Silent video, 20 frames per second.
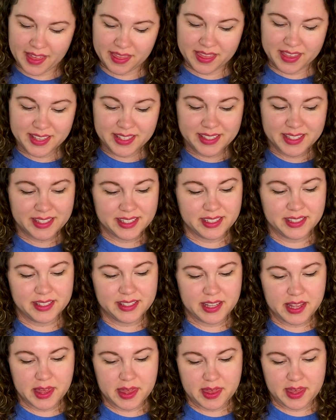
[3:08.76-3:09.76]
This is
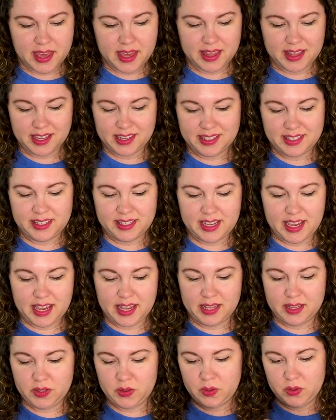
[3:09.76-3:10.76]
the thing that
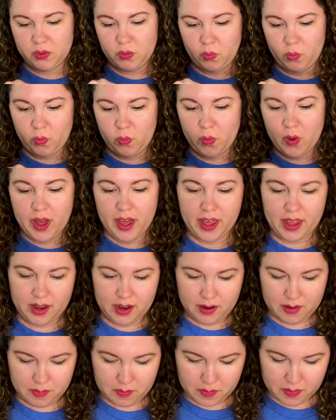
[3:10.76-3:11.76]
says what
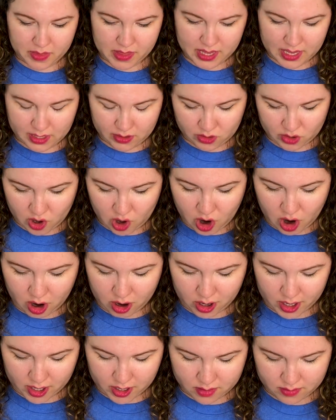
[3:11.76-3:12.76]
things are.